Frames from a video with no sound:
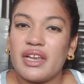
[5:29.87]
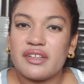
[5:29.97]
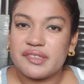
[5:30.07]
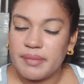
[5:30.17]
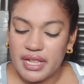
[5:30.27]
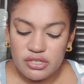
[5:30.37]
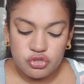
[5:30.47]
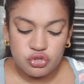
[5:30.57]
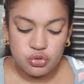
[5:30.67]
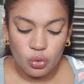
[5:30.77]
wala smell
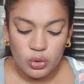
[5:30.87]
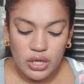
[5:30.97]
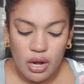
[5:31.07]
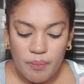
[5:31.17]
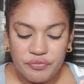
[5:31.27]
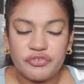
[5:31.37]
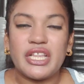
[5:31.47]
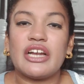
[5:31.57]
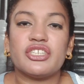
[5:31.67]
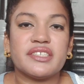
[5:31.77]
so um, for
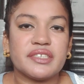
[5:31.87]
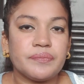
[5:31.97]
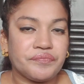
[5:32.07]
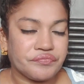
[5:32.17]
that reason